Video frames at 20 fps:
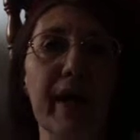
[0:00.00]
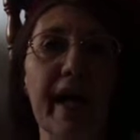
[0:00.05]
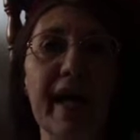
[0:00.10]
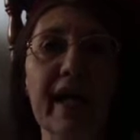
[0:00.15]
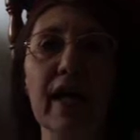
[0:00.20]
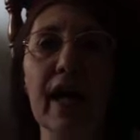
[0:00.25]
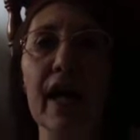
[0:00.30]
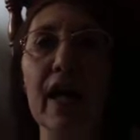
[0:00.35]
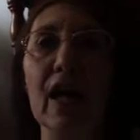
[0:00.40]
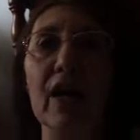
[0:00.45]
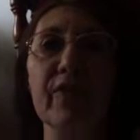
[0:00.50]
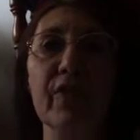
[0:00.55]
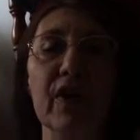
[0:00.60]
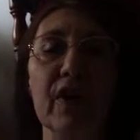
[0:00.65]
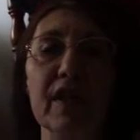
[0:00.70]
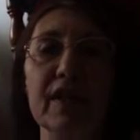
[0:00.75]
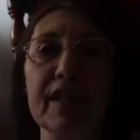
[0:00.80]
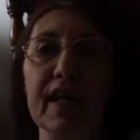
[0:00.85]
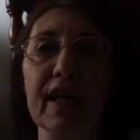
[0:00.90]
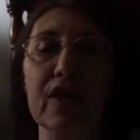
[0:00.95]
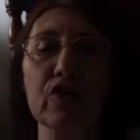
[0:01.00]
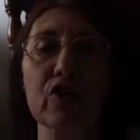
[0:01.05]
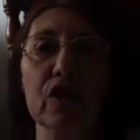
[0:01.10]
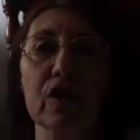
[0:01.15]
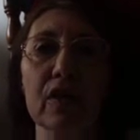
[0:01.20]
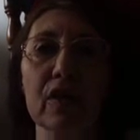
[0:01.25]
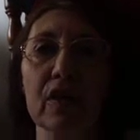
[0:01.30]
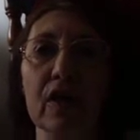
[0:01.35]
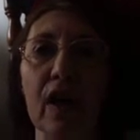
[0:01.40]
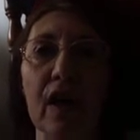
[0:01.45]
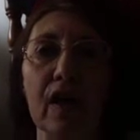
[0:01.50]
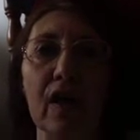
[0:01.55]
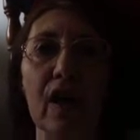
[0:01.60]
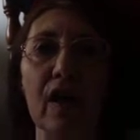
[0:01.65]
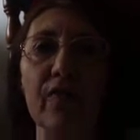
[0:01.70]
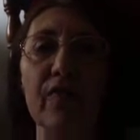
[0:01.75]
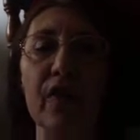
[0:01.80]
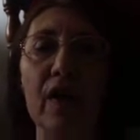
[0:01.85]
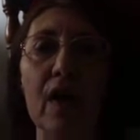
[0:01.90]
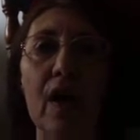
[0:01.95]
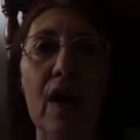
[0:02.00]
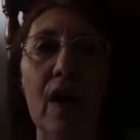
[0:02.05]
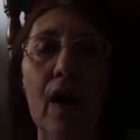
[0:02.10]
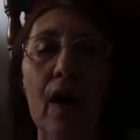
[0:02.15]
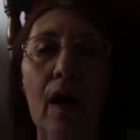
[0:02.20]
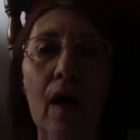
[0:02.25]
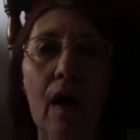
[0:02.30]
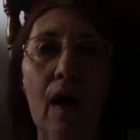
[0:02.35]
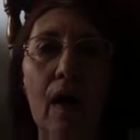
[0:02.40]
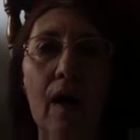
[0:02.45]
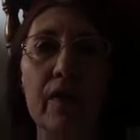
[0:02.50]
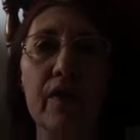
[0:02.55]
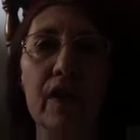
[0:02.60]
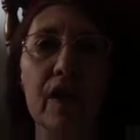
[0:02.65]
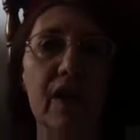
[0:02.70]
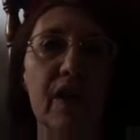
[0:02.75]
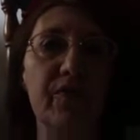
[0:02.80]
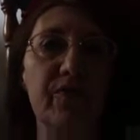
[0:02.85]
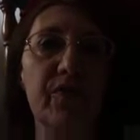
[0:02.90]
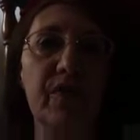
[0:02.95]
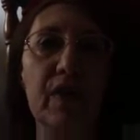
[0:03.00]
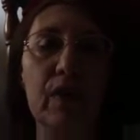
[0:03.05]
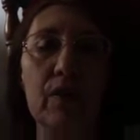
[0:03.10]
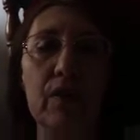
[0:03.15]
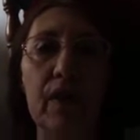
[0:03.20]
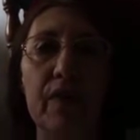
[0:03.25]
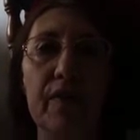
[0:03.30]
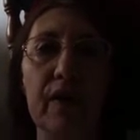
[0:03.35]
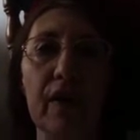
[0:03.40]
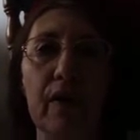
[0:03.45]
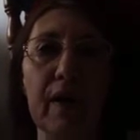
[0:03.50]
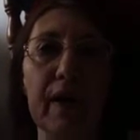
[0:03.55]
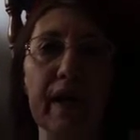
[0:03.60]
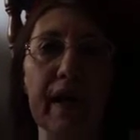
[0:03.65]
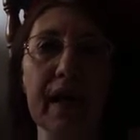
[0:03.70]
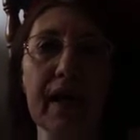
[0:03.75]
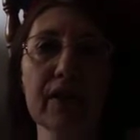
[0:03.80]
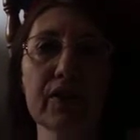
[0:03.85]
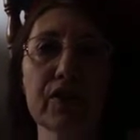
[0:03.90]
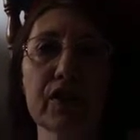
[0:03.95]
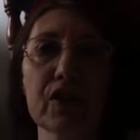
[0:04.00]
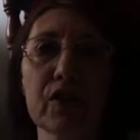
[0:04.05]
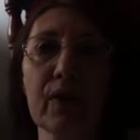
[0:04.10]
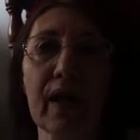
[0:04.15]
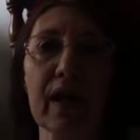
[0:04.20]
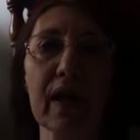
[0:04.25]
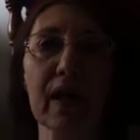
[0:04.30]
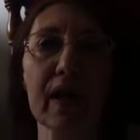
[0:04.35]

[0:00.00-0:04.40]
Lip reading: But I got off on a tangent and got off on the left field on there again, too.